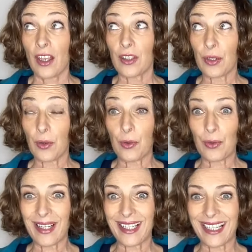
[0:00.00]

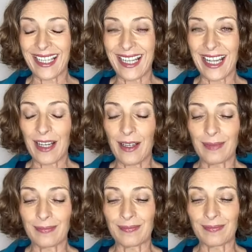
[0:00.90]
So,
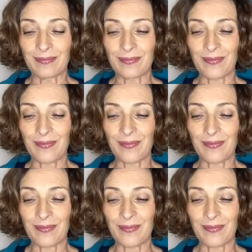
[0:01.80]
I